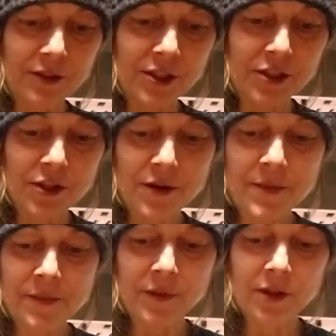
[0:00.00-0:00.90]

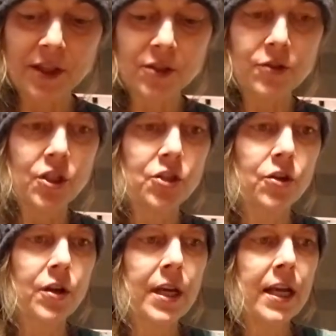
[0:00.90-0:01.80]
ginger, little extra
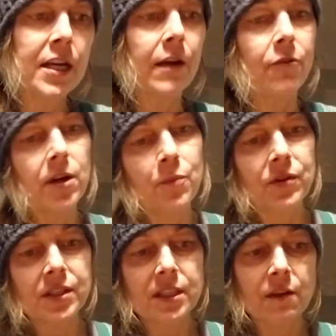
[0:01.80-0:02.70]
ginger. Now I've already
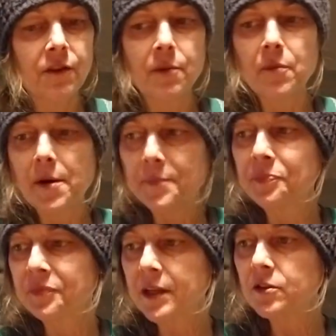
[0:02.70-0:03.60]
put this stuff in, but
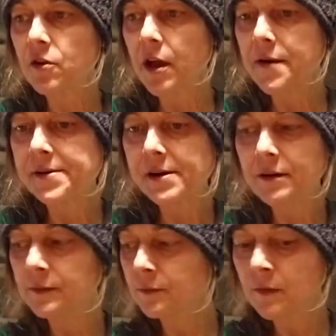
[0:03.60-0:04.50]
it's okay.
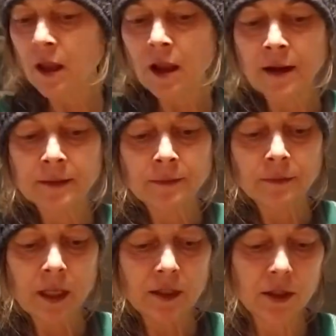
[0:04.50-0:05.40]

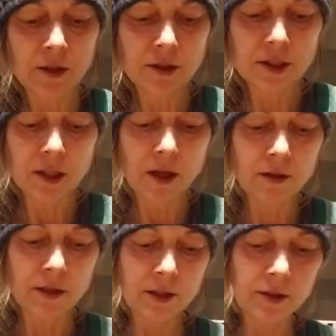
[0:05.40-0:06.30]
So a little
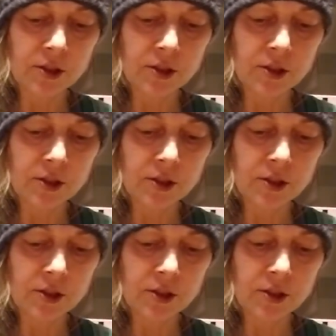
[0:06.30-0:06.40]
salt, a little